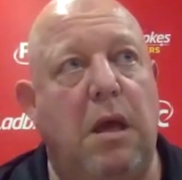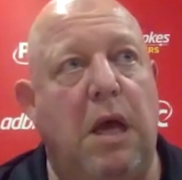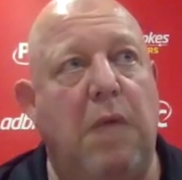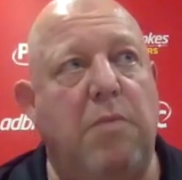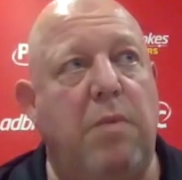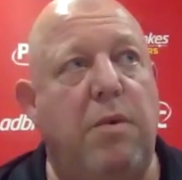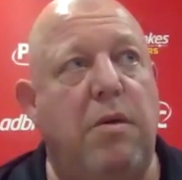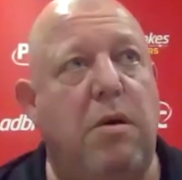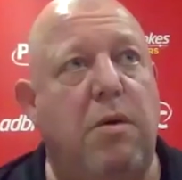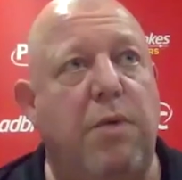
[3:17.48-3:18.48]
I wouldn't
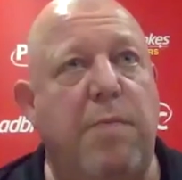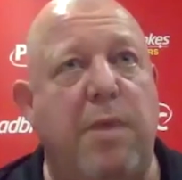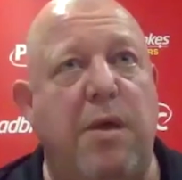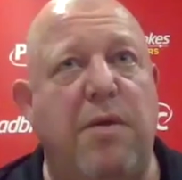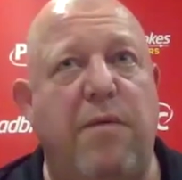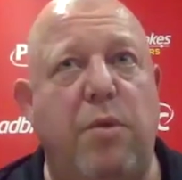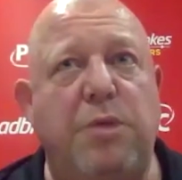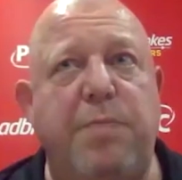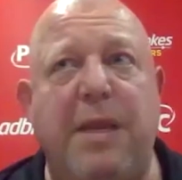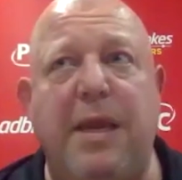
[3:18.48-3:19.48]
call it rebirth. I've always
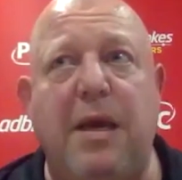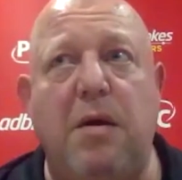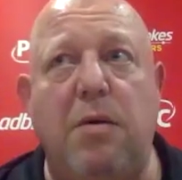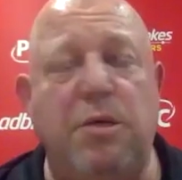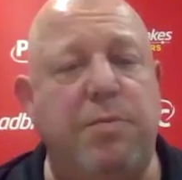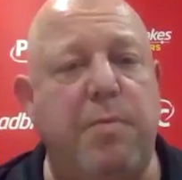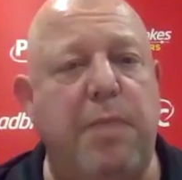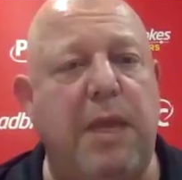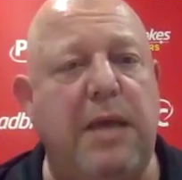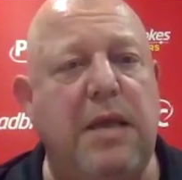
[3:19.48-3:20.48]
been here. I've always been
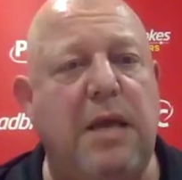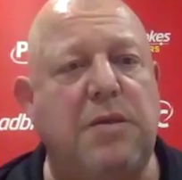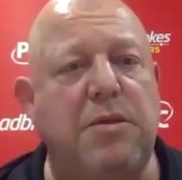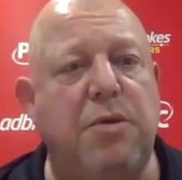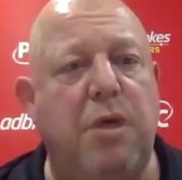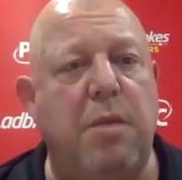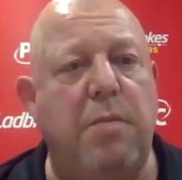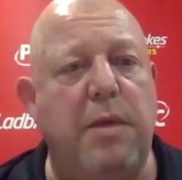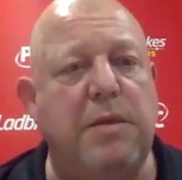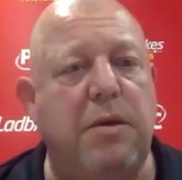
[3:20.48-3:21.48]
playing darts and trying the
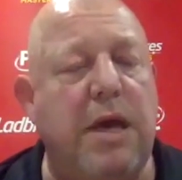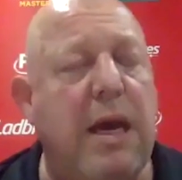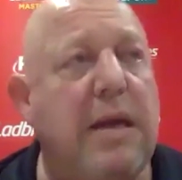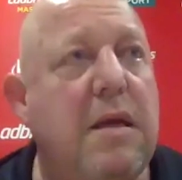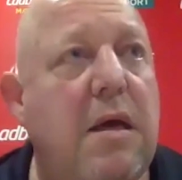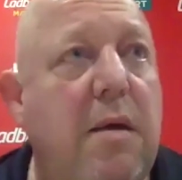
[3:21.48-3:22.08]
best I can.